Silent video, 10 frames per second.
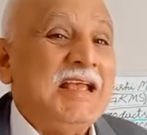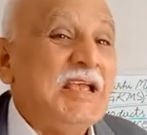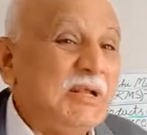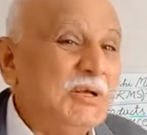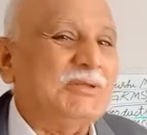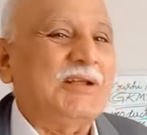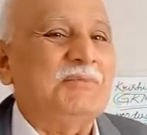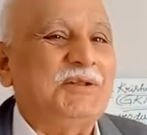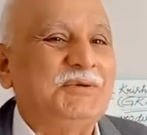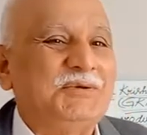
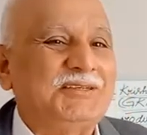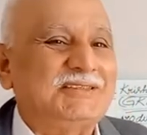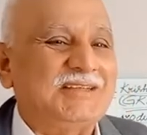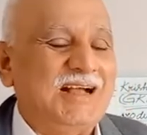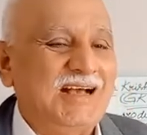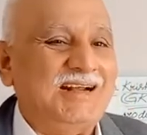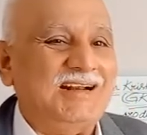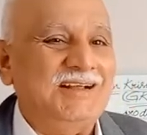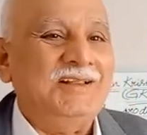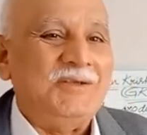Heliothermal units
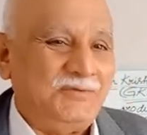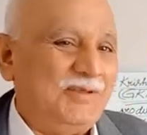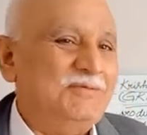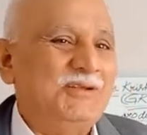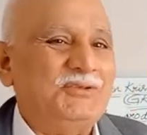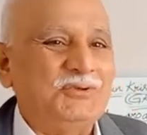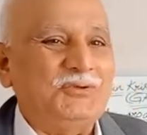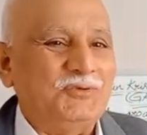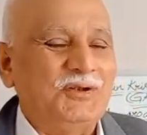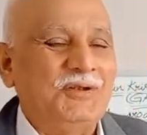are very much
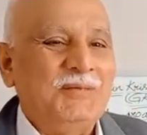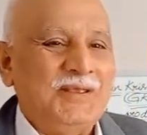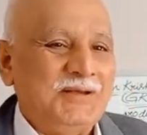useful